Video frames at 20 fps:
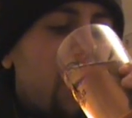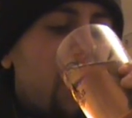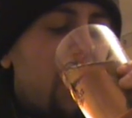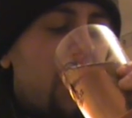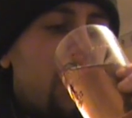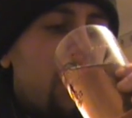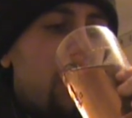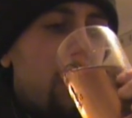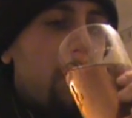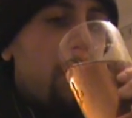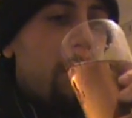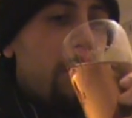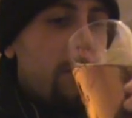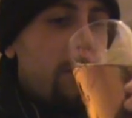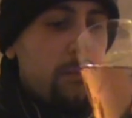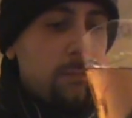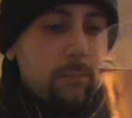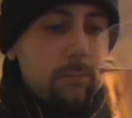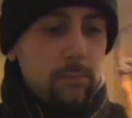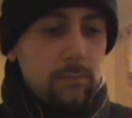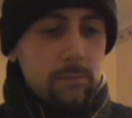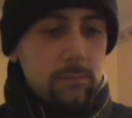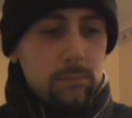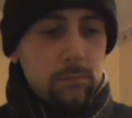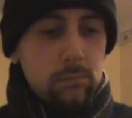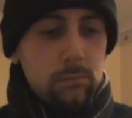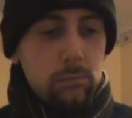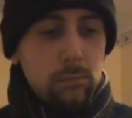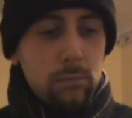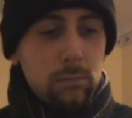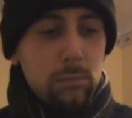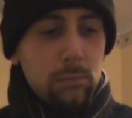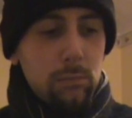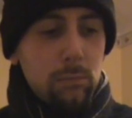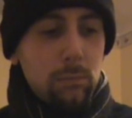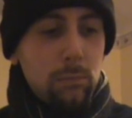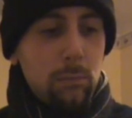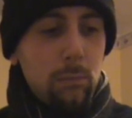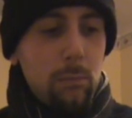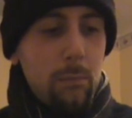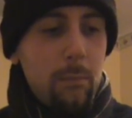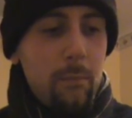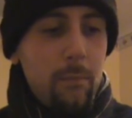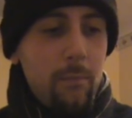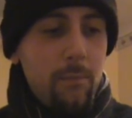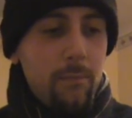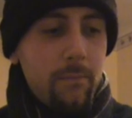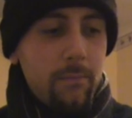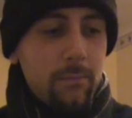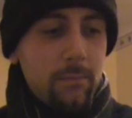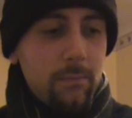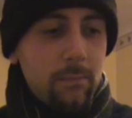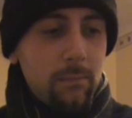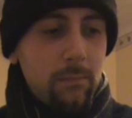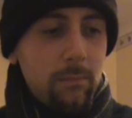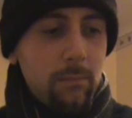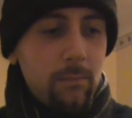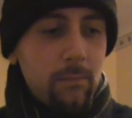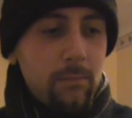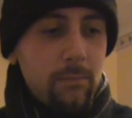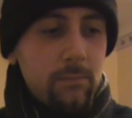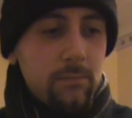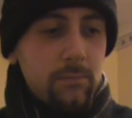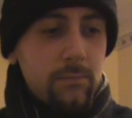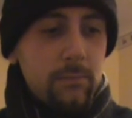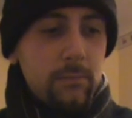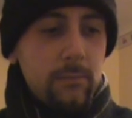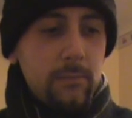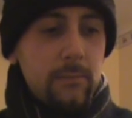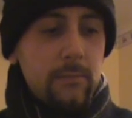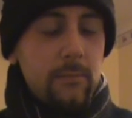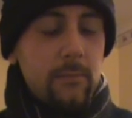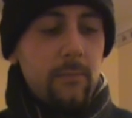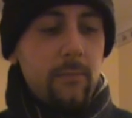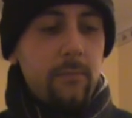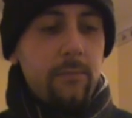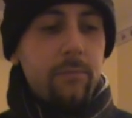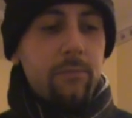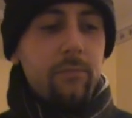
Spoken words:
(silence)